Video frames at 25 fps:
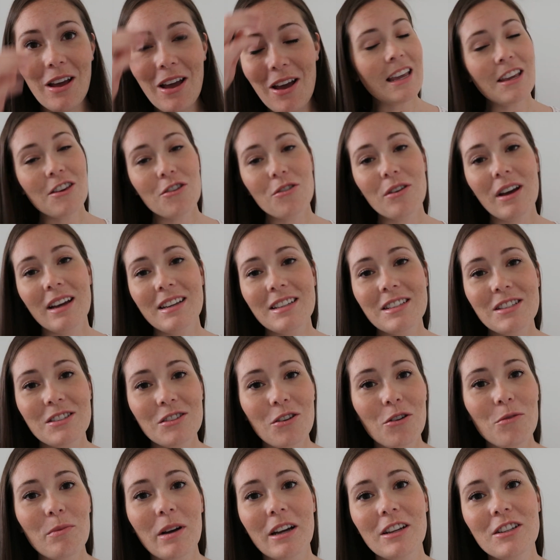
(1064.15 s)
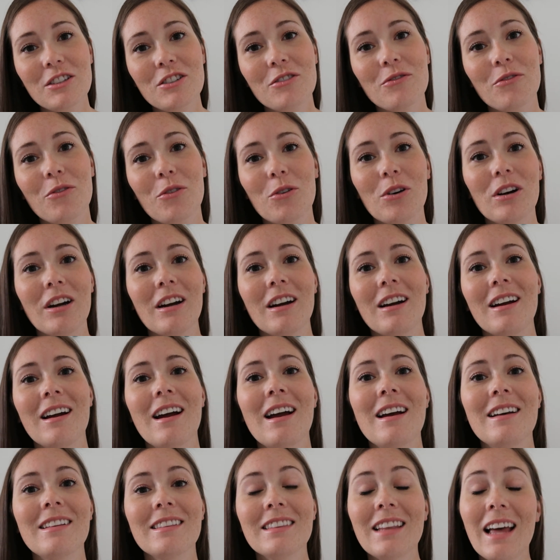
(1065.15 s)
Thank you guys so much
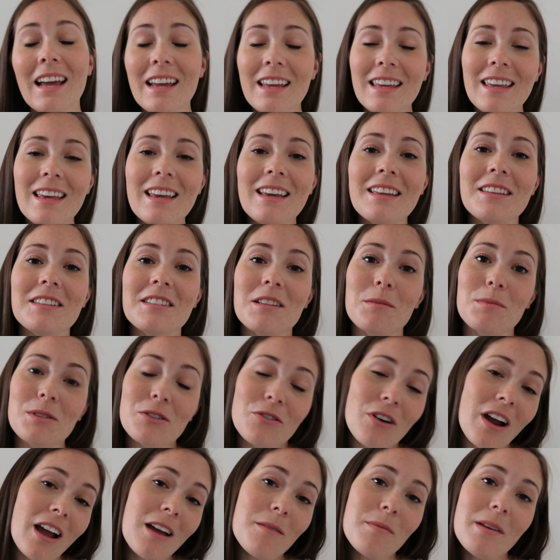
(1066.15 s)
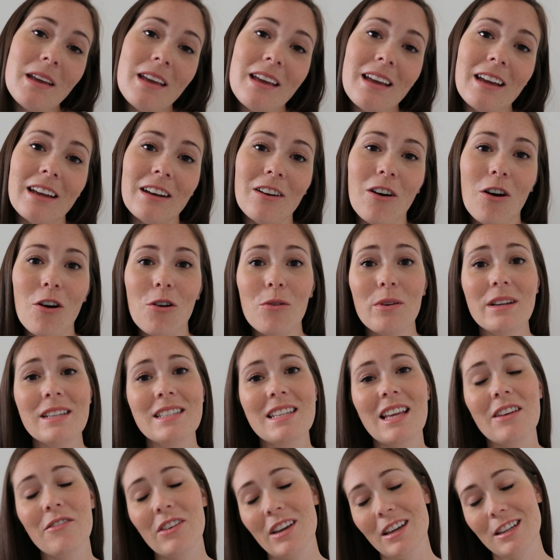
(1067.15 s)
for liking and subscribing and
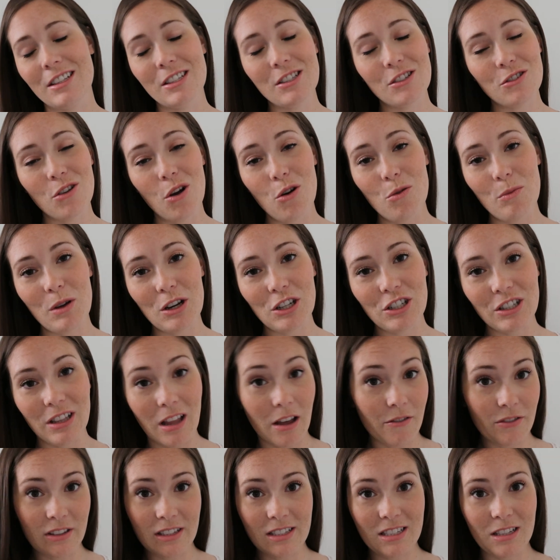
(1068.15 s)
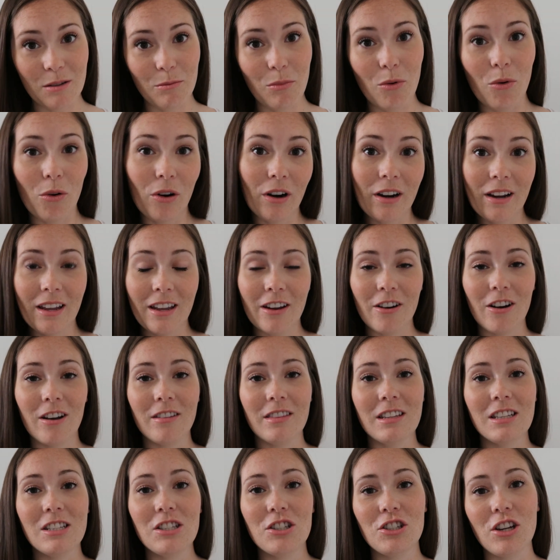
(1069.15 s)
always giving us so much love and support here
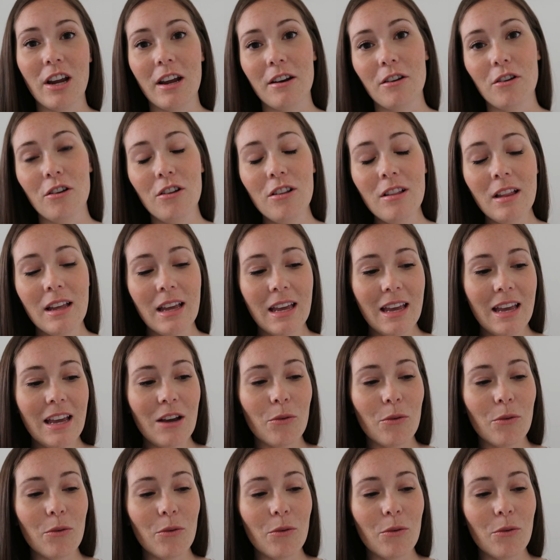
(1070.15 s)
on this channel.